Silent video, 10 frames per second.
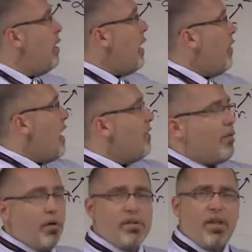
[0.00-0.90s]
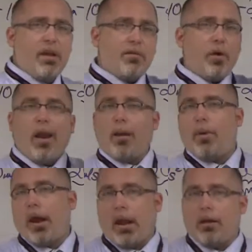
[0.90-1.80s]
Now net force, think of your
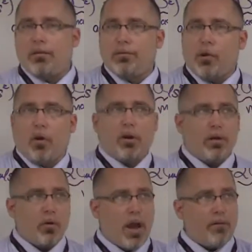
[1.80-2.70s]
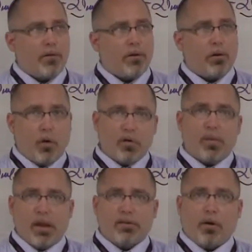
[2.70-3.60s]
net pay. You have a gross
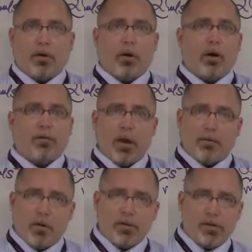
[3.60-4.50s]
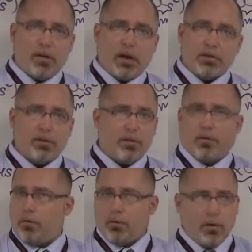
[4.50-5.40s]
pay starting off, you have all these deductions
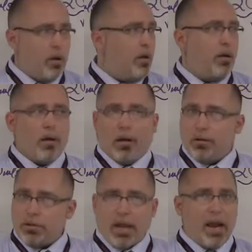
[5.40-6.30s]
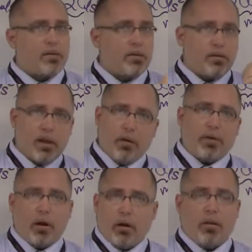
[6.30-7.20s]
for taxes,
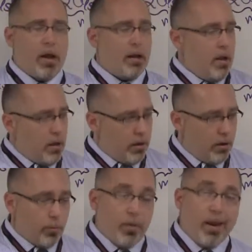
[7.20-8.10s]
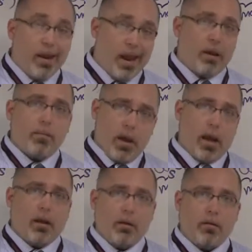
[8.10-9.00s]
healthcare, all that. You end up with a net
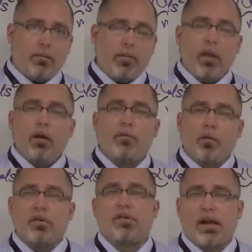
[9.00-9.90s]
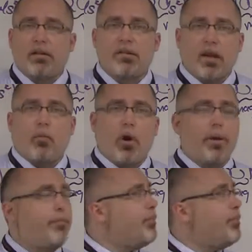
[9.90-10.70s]
pay. Forces act the same way.